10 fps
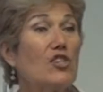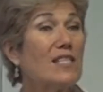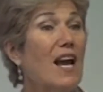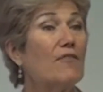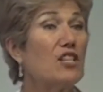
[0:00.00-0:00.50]

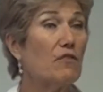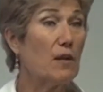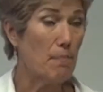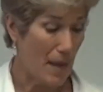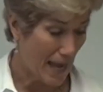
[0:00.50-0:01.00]
just have
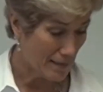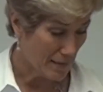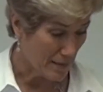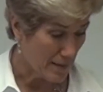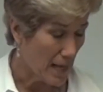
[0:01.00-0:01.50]
different
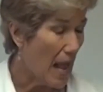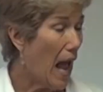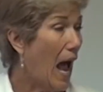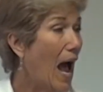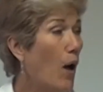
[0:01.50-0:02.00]
masses.
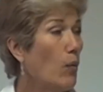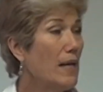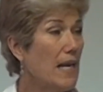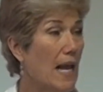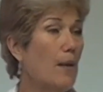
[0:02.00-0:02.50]
How
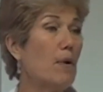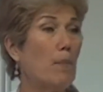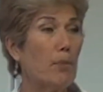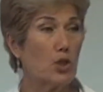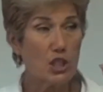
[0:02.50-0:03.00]
we name
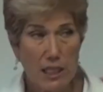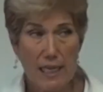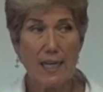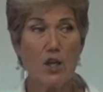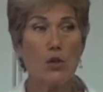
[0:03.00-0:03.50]
a
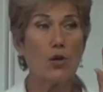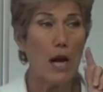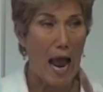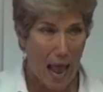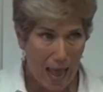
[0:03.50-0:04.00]

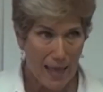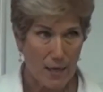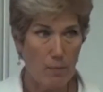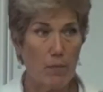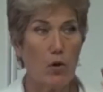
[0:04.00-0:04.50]
particular
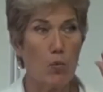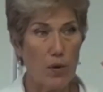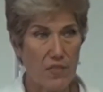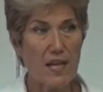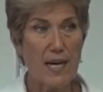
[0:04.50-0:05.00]
atom
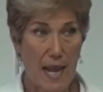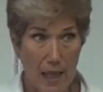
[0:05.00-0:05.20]
within an